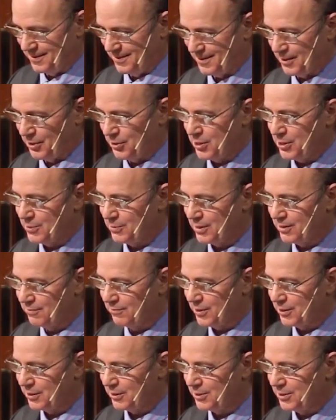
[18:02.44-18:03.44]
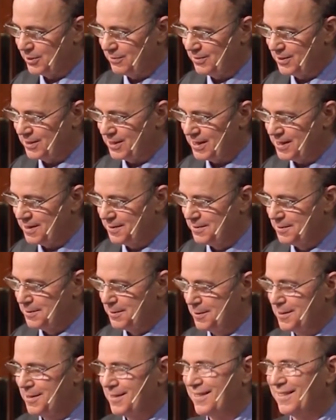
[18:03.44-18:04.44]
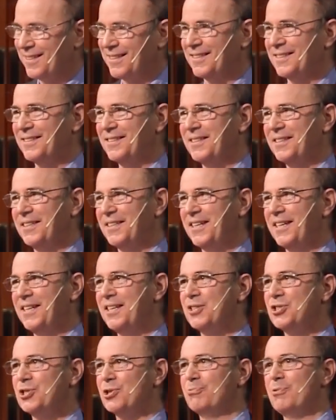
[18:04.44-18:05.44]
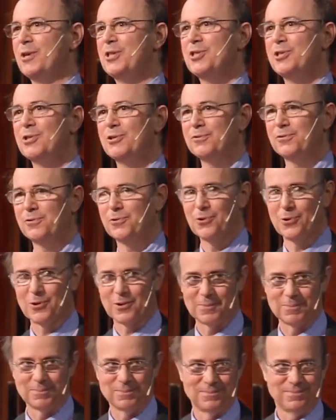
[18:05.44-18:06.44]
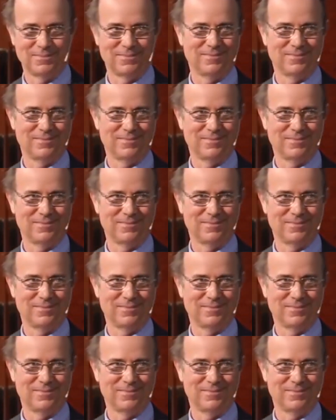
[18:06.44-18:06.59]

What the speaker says: the theory of relativity in its original form